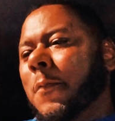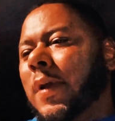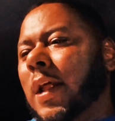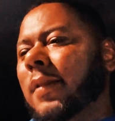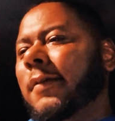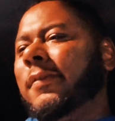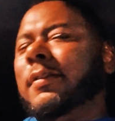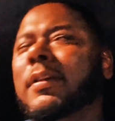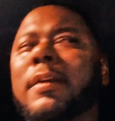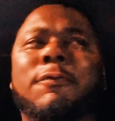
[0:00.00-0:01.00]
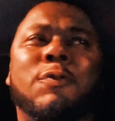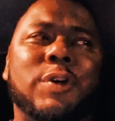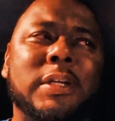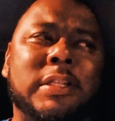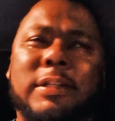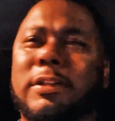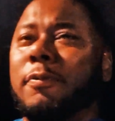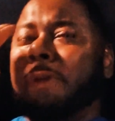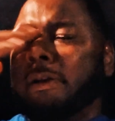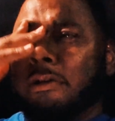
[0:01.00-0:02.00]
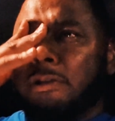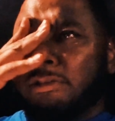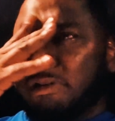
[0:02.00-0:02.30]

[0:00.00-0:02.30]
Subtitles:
But I listened to this voice that told me to go to